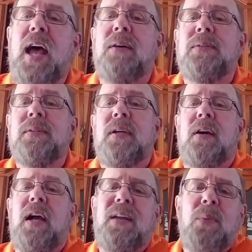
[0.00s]
now.
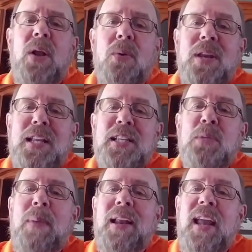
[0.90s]
All right, we don't need to
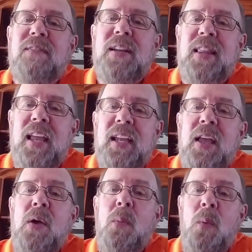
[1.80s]
spend everything
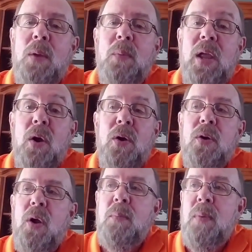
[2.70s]
when we
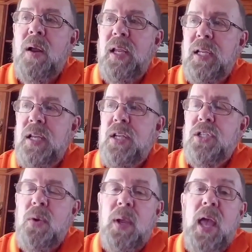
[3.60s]
earn our money.
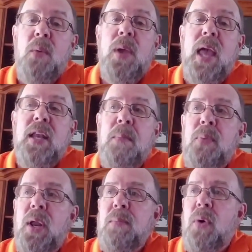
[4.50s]
So again, we end up
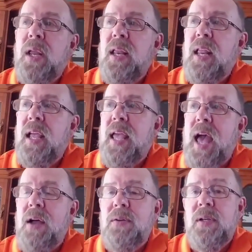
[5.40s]
putting money in the
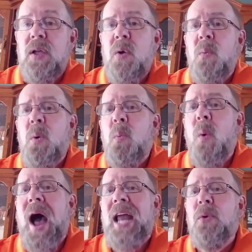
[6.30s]
account. Well,
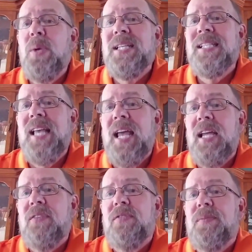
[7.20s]
why do we
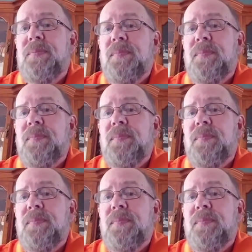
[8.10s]
save?